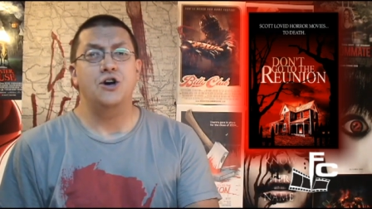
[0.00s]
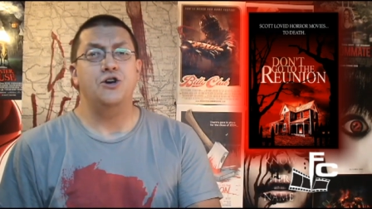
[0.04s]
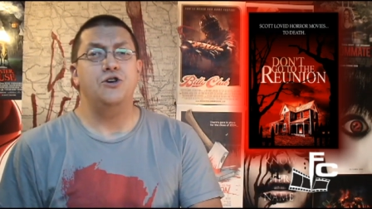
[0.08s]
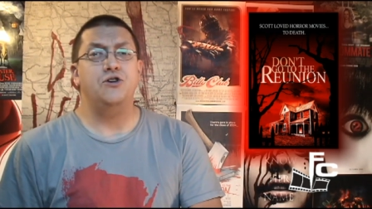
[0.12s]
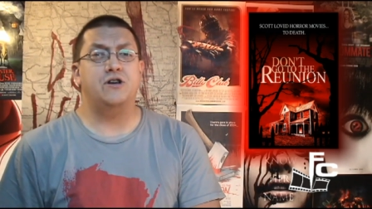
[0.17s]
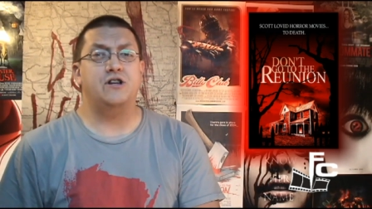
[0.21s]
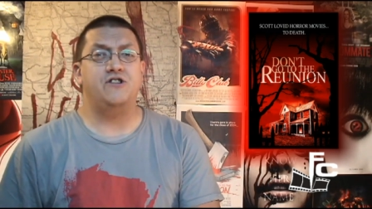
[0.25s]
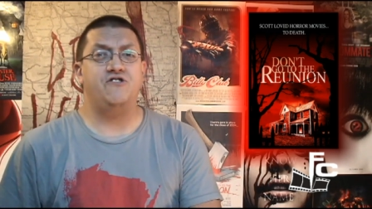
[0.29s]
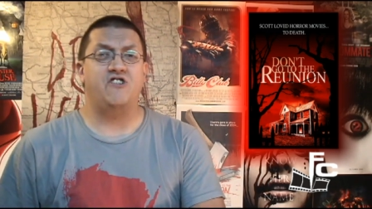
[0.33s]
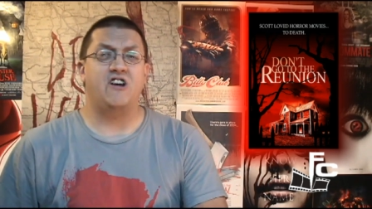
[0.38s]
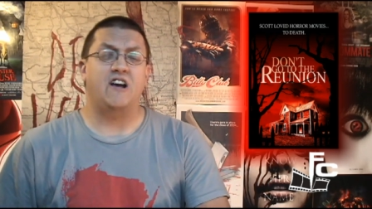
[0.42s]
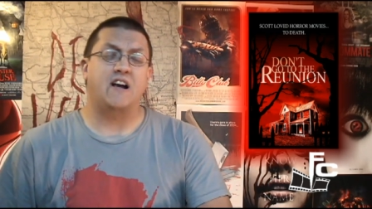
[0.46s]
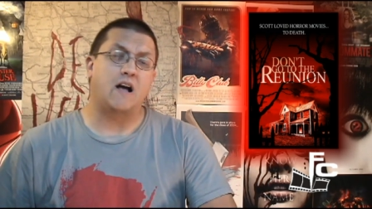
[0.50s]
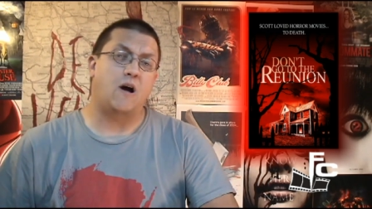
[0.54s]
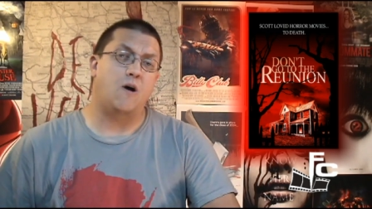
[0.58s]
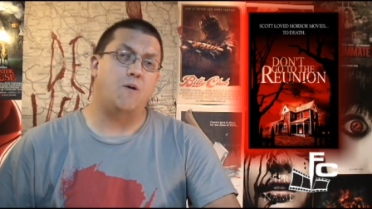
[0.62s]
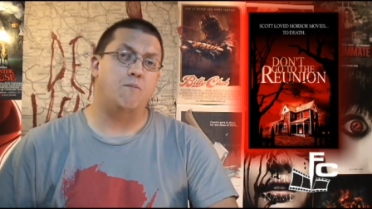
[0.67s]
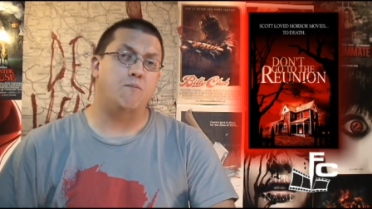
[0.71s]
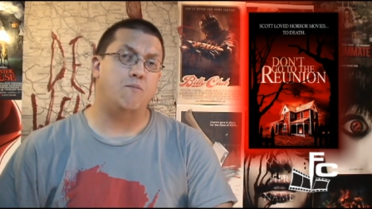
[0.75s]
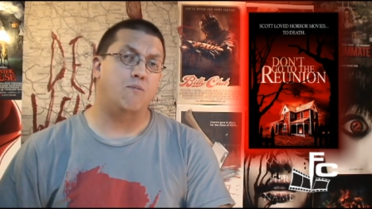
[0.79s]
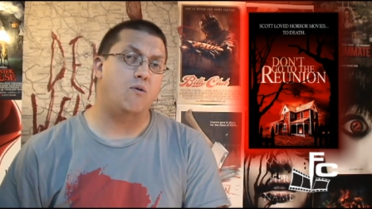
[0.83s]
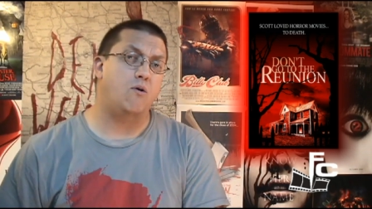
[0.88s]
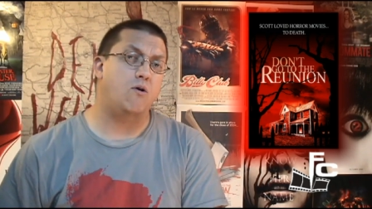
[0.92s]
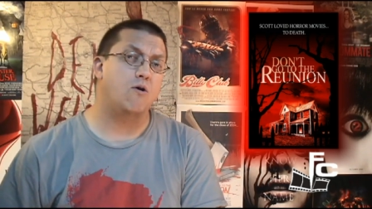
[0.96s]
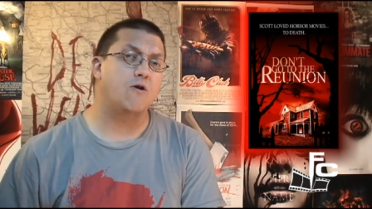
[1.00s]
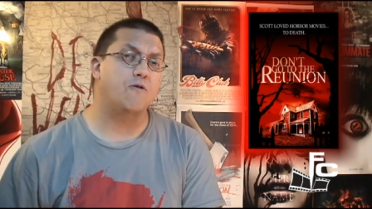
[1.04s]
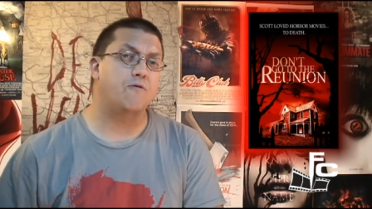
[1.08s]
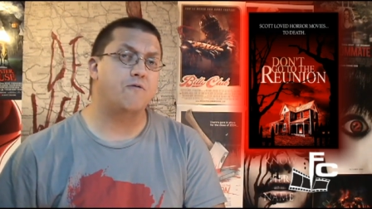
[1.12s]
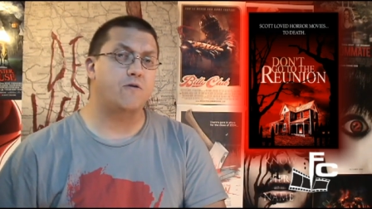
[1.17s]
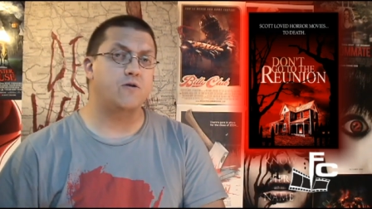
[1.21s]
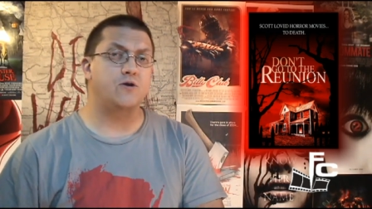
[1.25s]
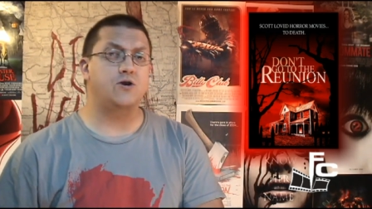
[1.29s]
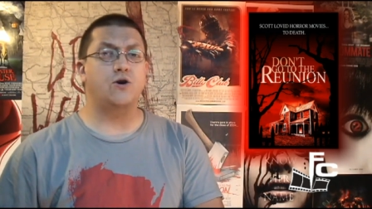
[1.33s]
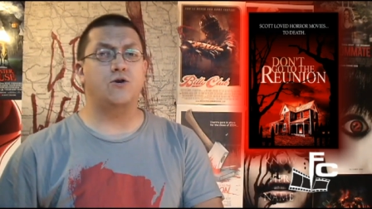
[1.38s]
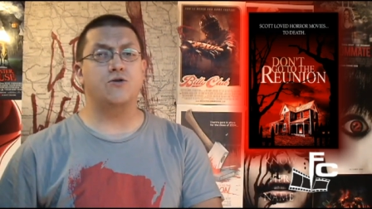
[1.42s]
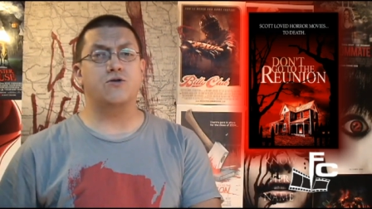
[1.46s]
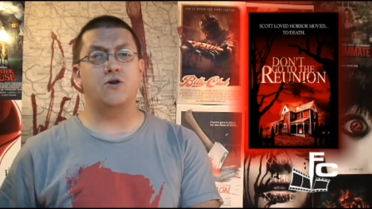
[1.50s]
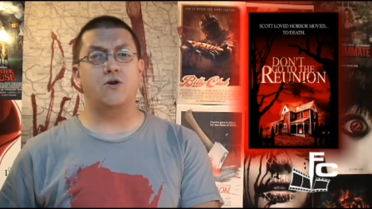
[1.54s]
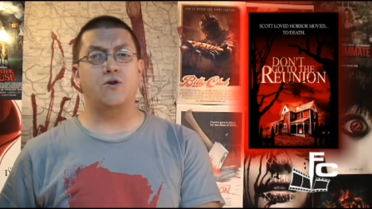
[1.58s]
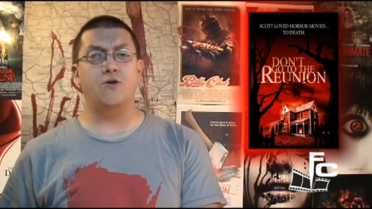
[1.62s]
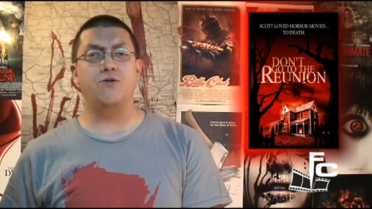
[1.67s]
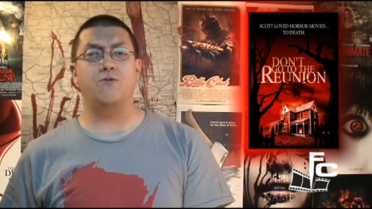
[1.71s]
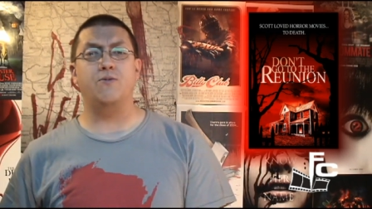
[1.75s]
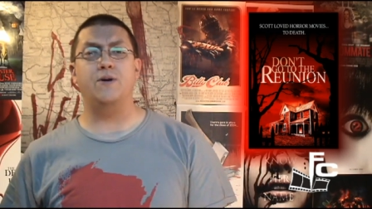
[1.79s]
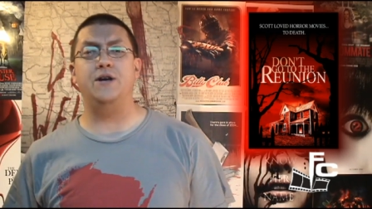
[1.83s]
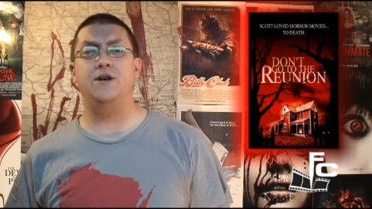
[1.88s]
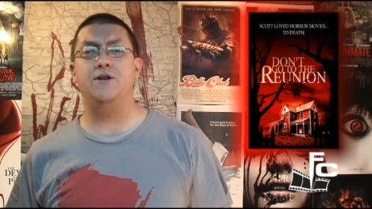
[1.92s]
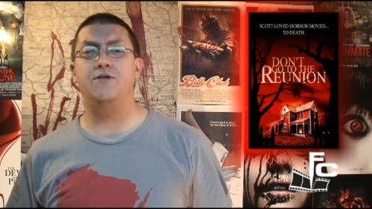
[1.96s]
You can check out more for Don't Go
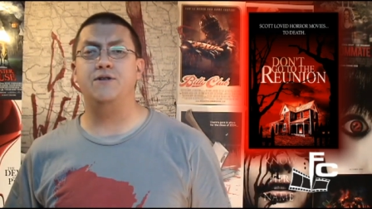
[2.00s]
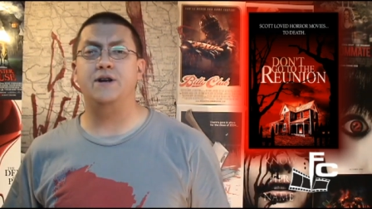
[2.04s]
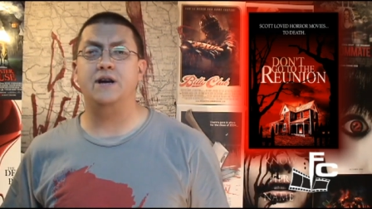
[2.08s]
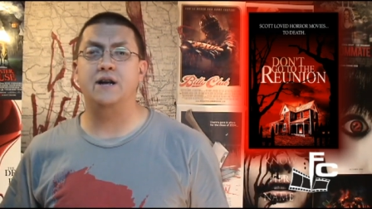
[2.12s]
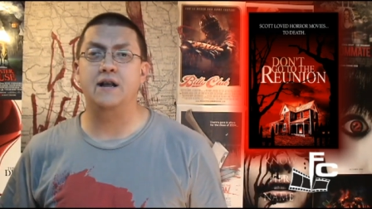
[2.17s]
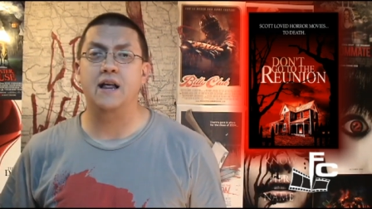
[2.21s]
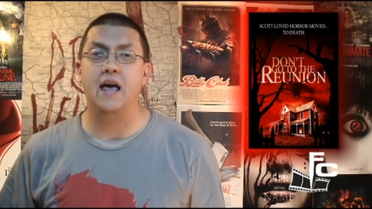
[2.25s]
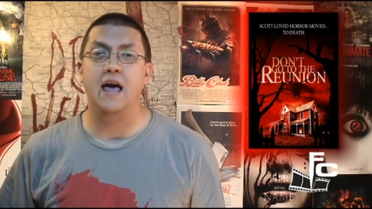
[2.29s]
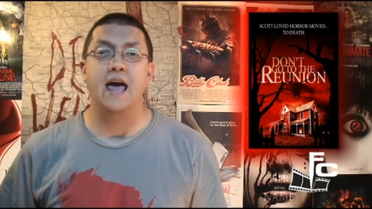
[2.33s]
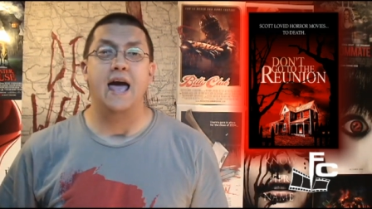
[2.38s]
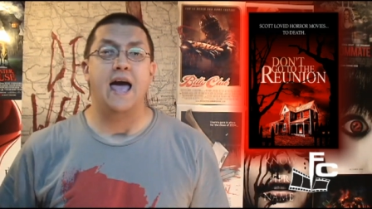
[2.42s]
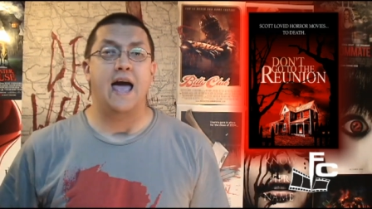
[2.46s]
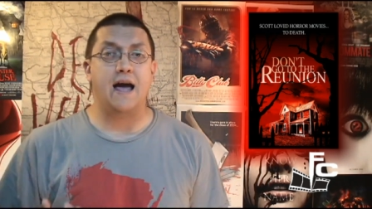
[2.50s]
to the Reunion.